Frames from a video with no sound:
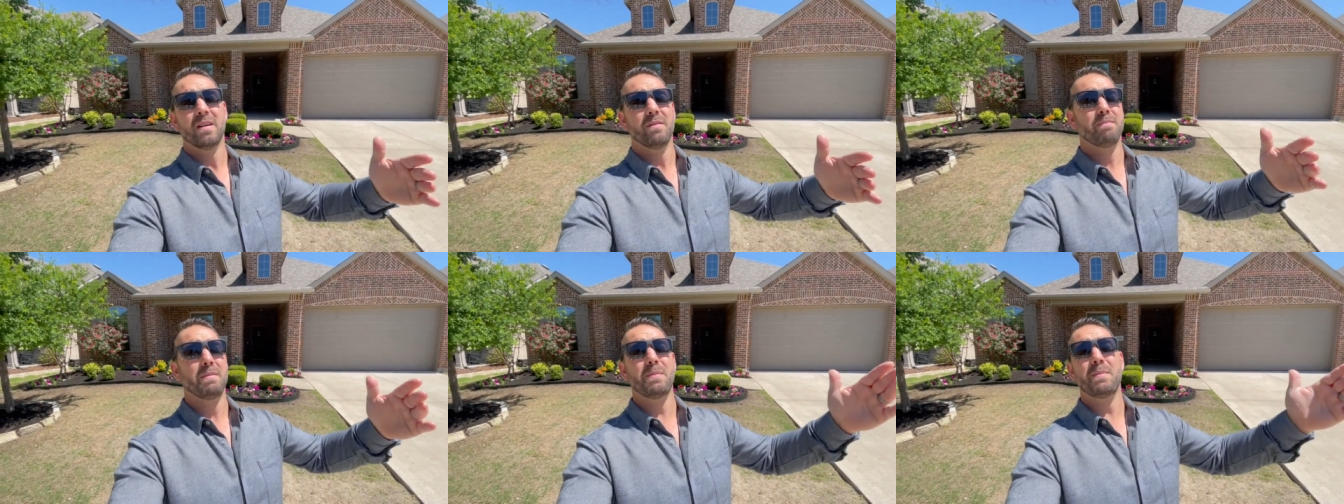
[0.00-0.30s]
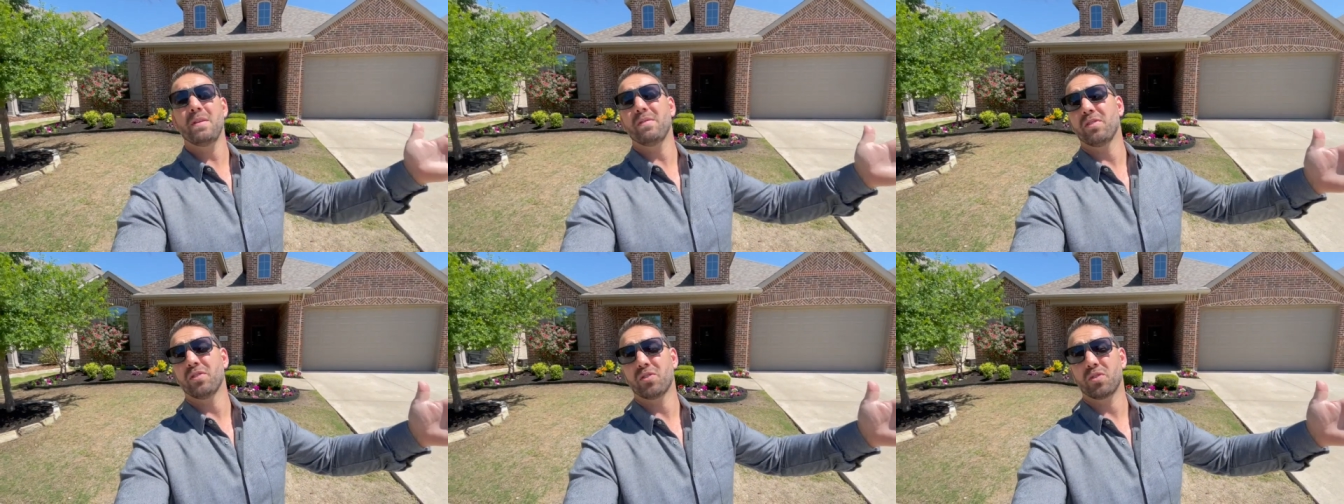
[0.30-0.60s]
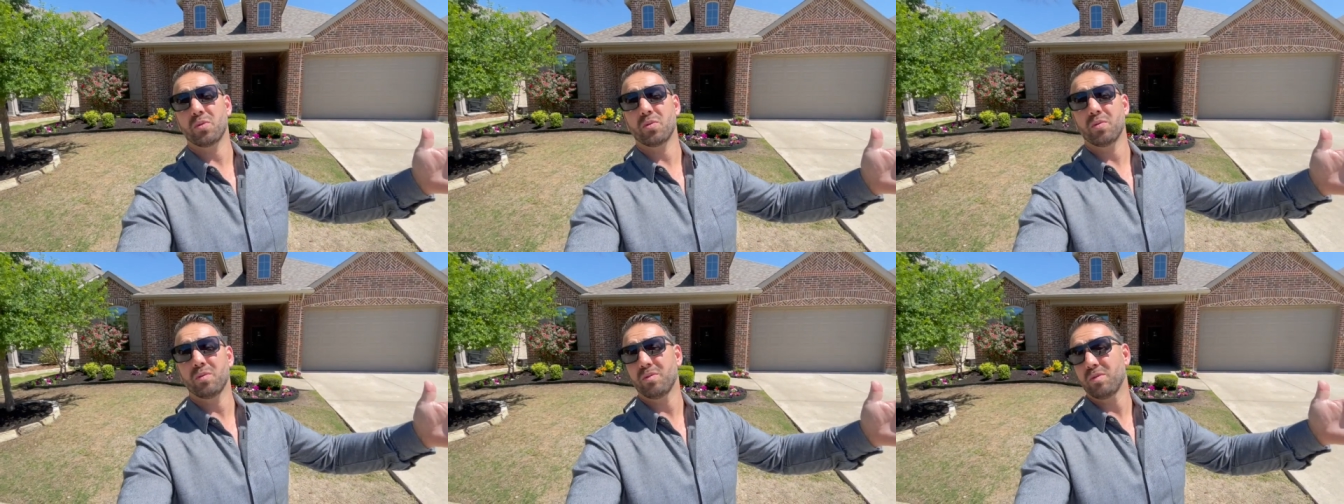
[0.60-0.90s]
maybe even
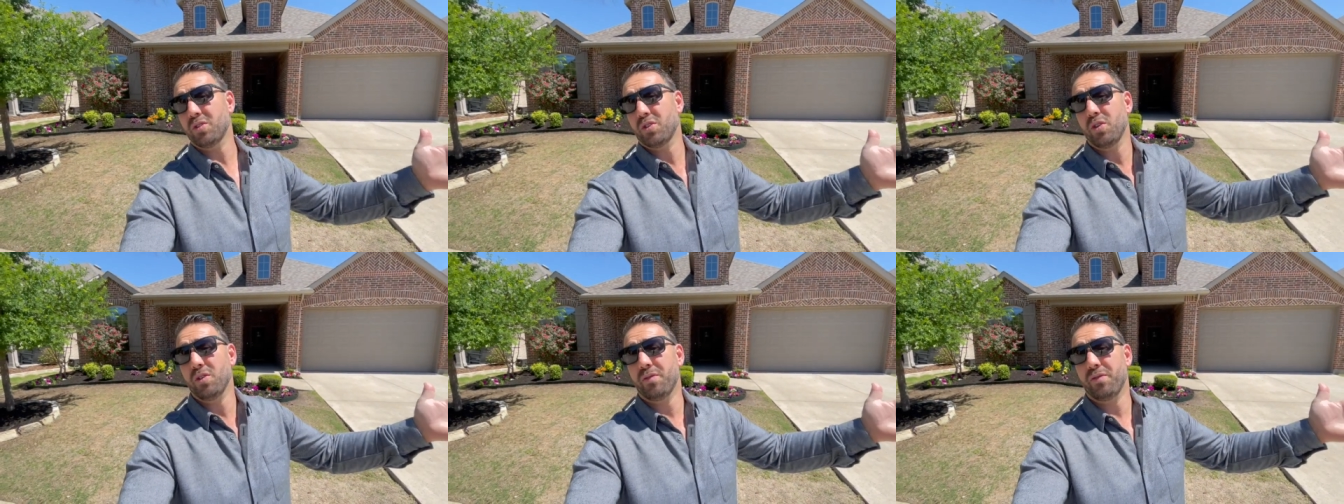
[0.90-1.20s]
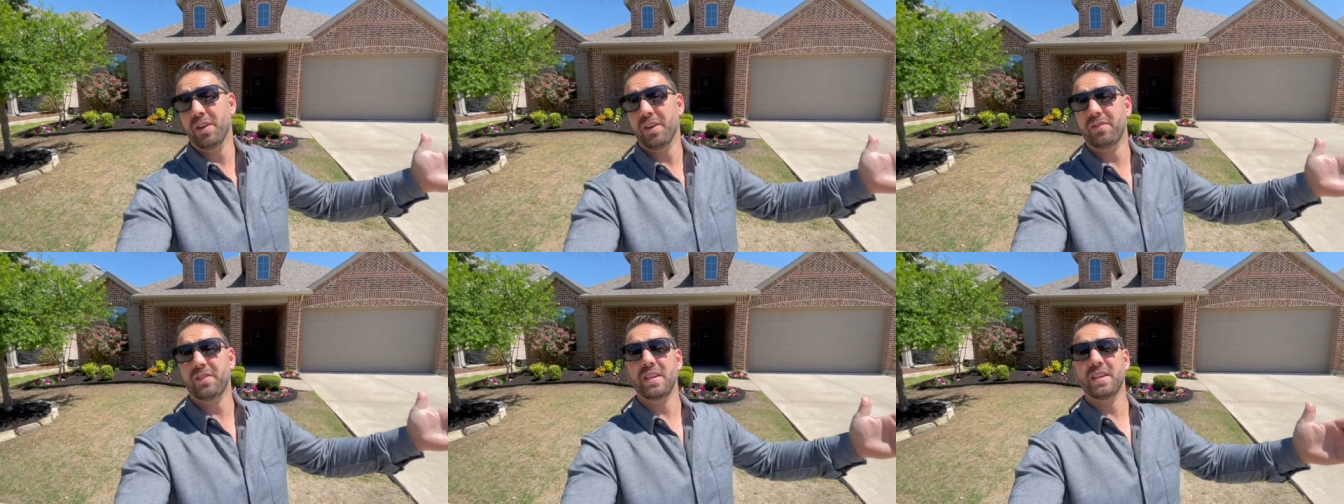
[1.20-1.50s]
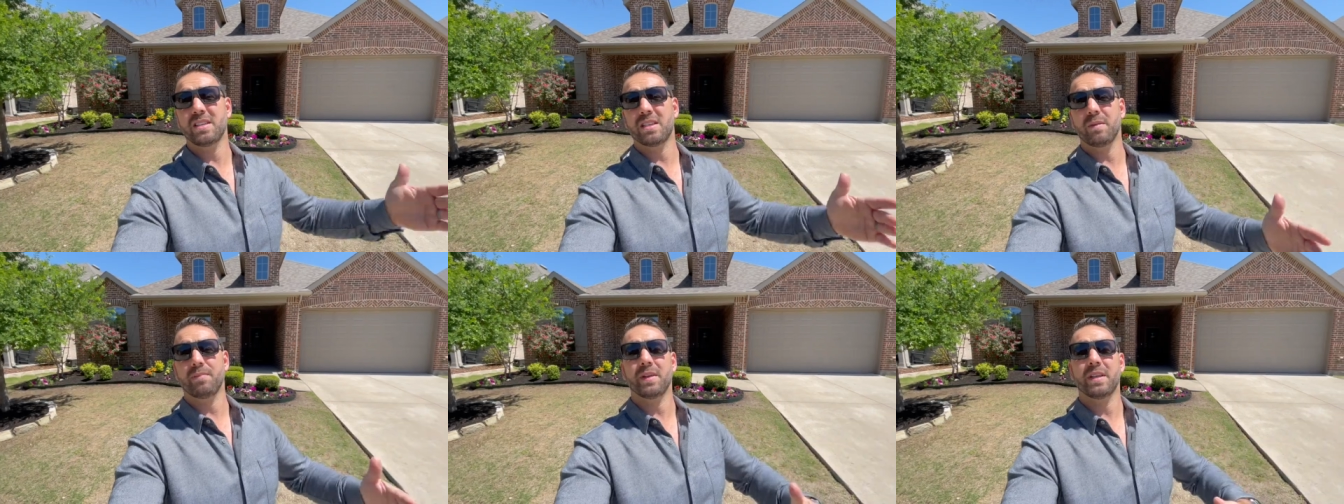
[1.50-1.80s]
250
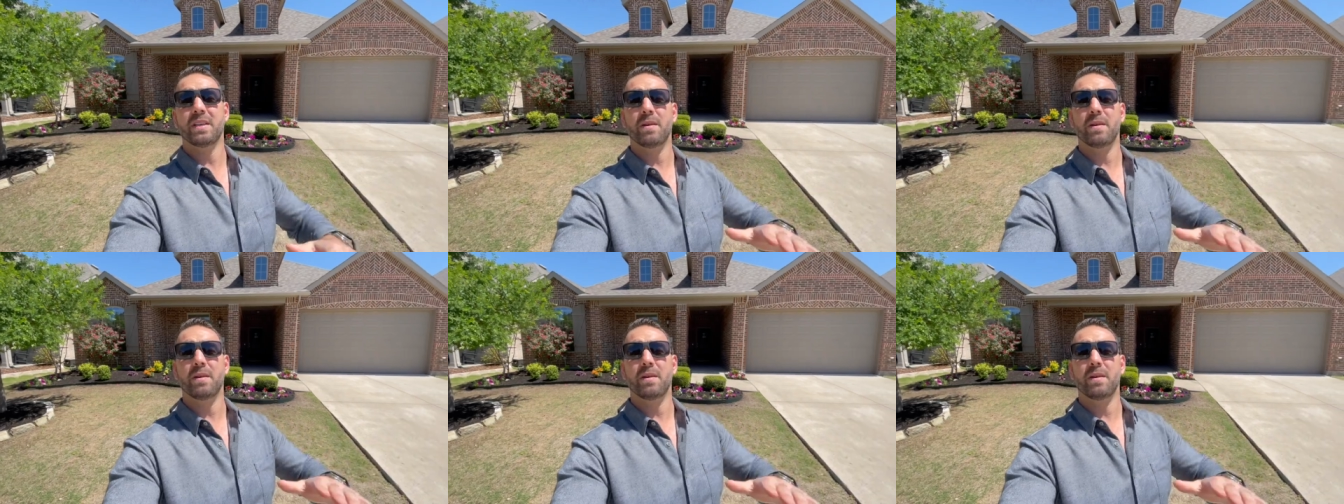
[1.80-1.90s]
something,